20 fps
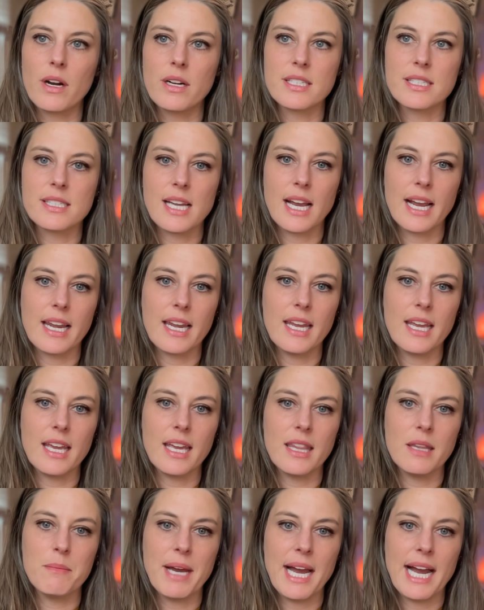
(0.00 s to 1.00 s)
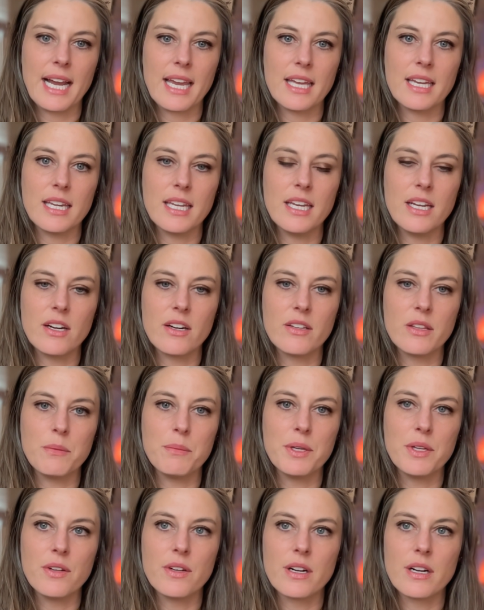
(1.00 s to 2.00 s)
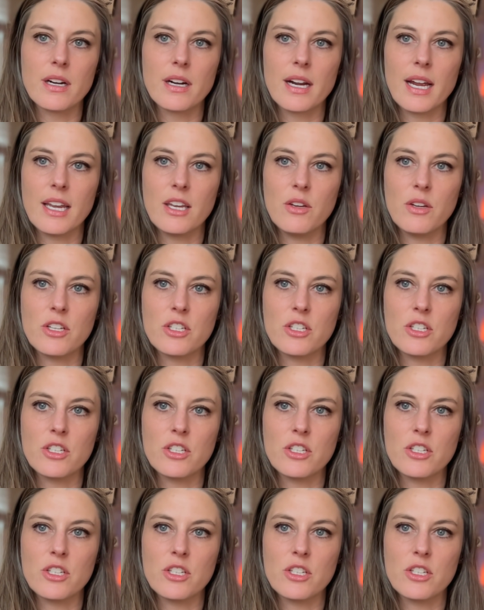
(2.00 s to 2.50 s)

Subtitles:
designing in the back end here in the builder, and you can